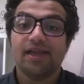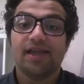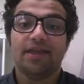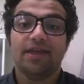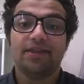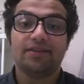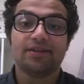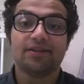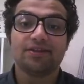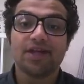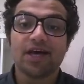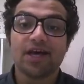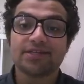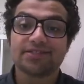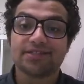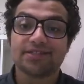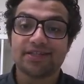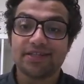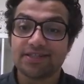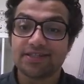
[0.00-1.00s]
In the
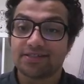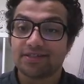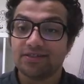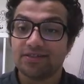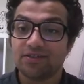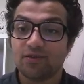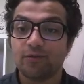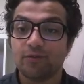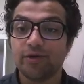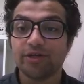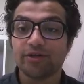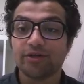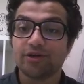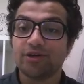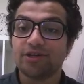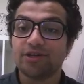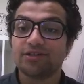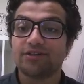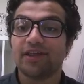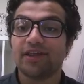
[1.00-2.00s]
last lesson, we
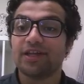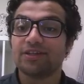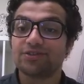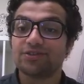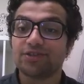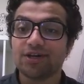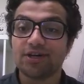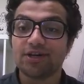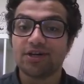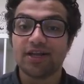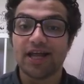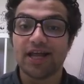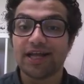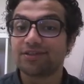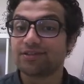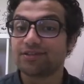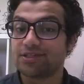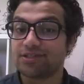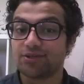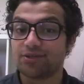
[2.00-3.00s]
learned the internal
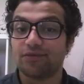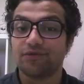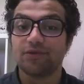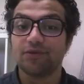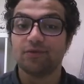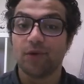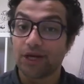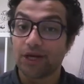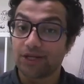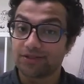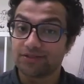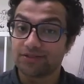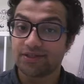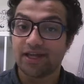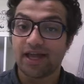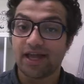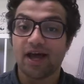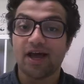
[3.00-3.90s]
address of the wallet.